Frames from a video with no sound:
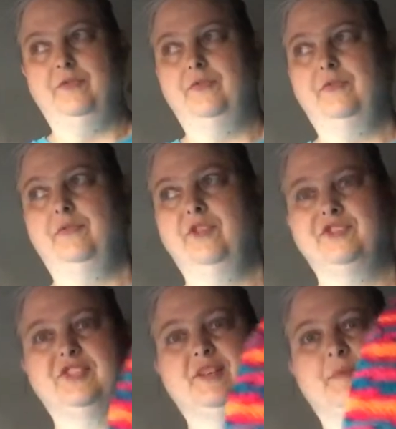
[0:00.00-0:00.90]
This
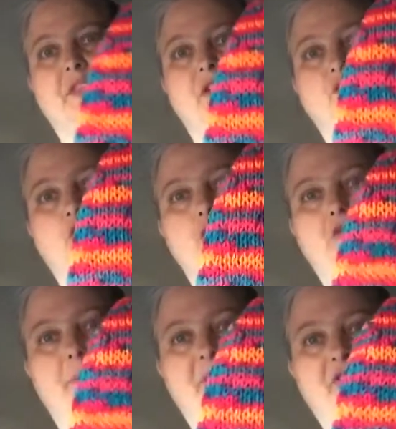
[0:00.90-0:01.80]
is some of that yarn
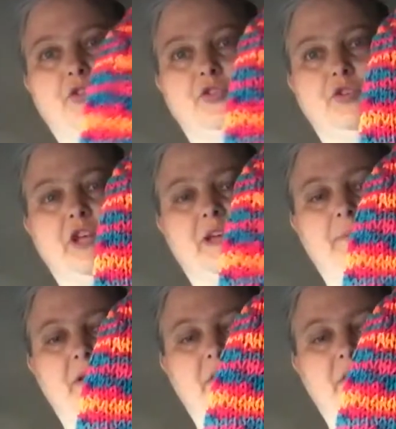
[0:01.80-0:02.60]
that my sister gave me.